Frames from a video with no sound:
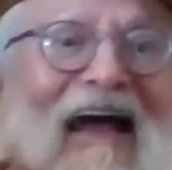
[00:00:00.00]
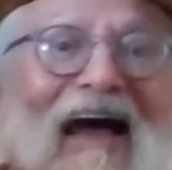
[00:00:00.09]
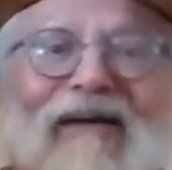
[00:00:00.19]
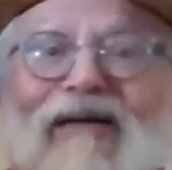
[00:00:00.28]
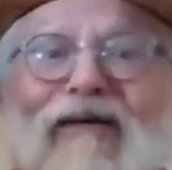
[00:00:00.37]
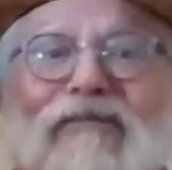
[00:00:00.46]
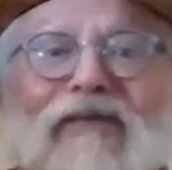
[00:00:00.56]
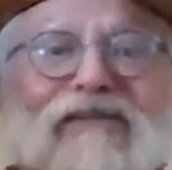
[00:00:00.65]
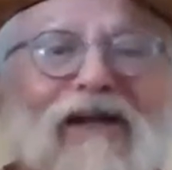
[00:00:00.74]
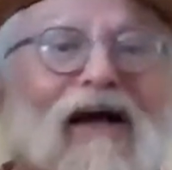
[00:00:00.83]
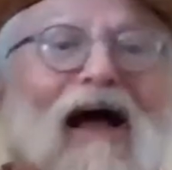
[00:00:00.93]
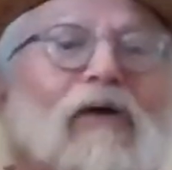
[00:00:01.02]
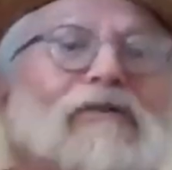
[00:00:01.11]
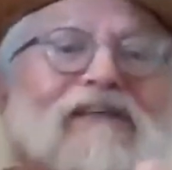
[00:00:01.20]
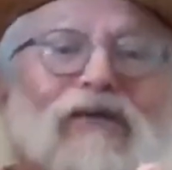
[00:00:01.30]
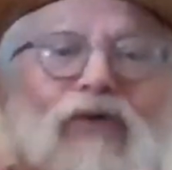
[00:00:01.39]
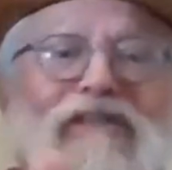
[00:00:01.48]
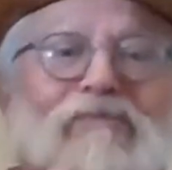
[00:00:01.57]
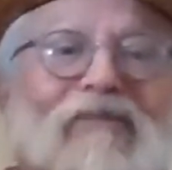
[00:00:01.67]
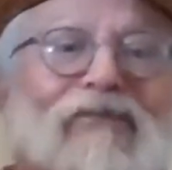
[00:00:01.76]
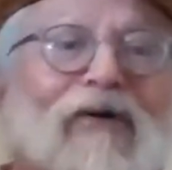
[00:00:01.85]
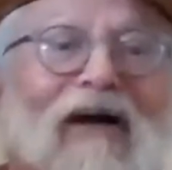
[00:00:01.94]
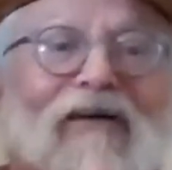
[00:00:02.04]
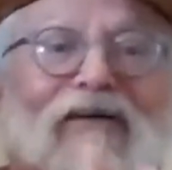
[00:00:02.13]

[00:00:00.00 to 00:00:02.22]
Yeah, I don't know if you saw, I was here once before.